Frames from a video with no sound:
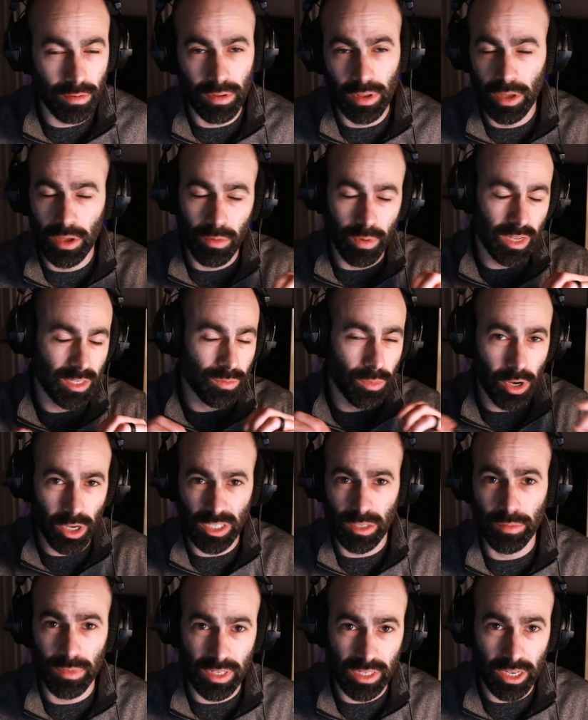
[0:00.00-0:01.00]
We've got some
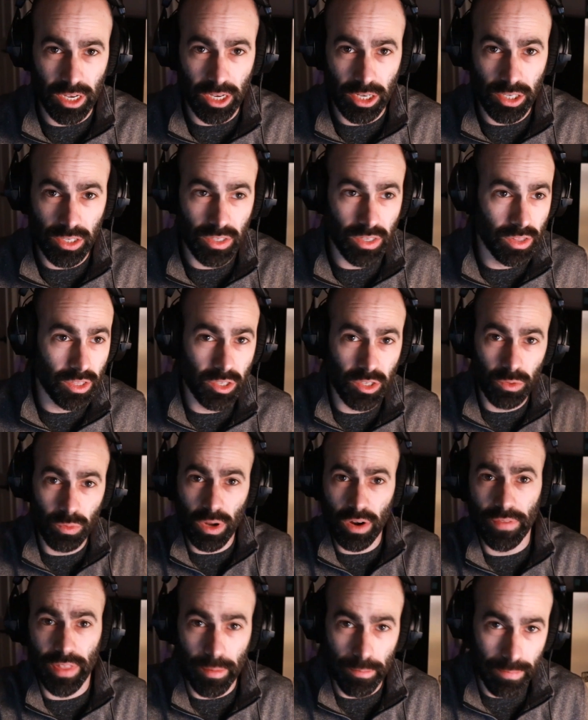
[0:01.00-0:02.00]
awesome discussions, and this is
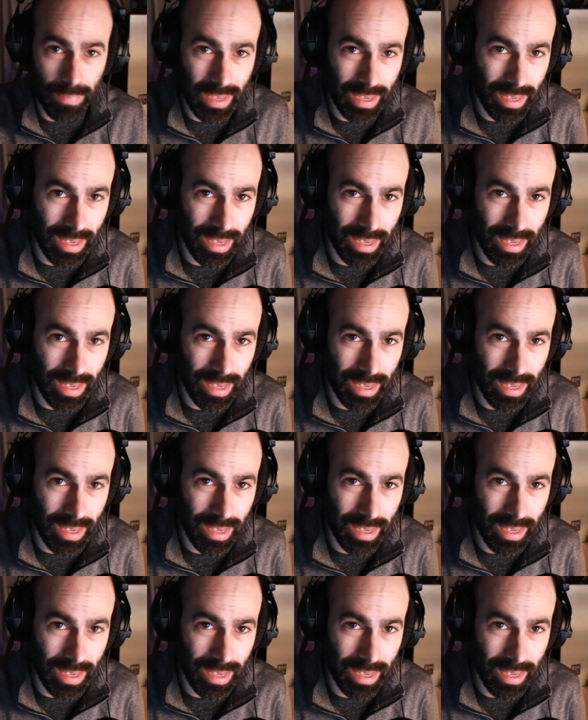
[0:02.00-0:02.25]
one of them.